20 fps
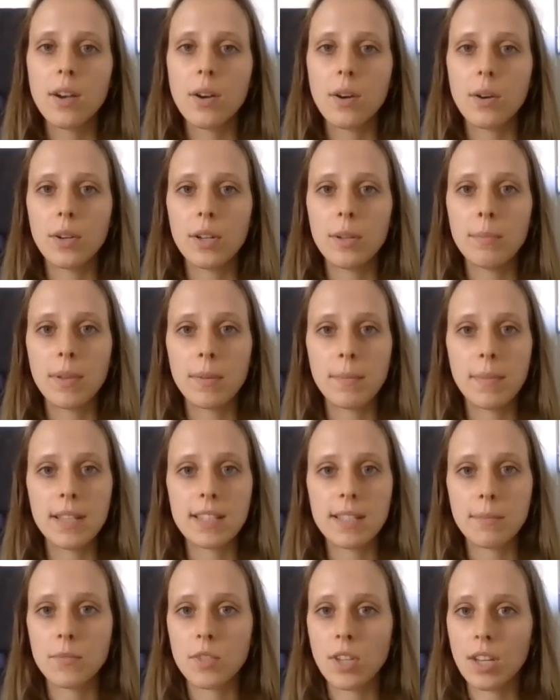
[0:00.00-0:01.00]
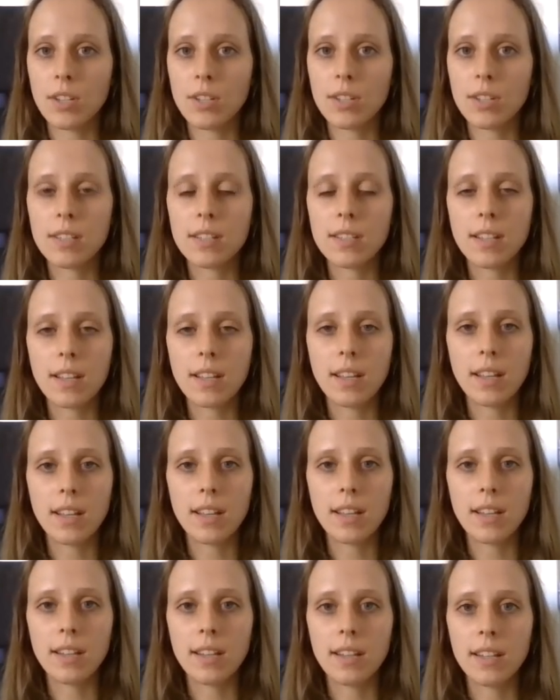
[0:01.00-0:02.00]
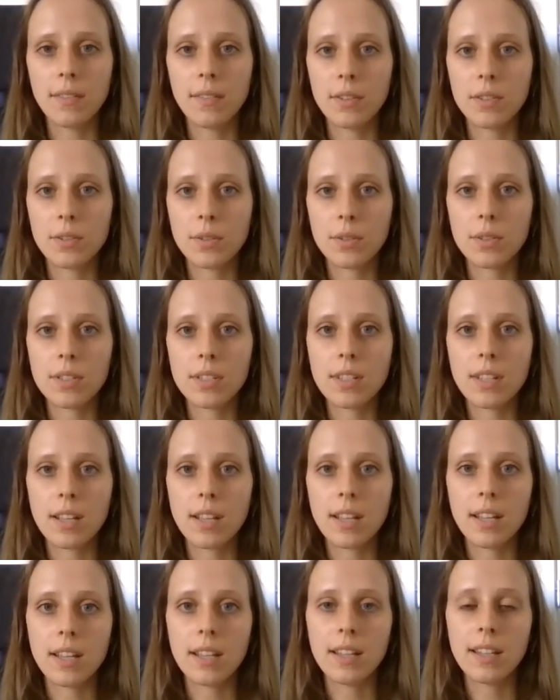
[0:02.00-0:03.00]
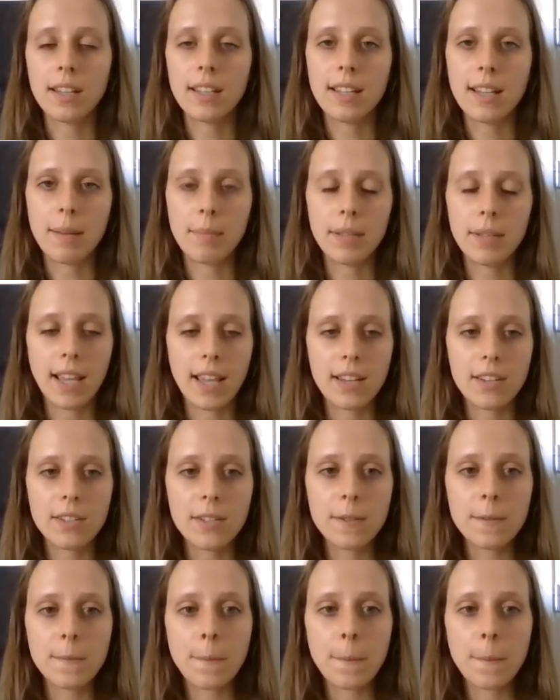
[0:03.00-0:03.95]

or implement some changes in the features in the application.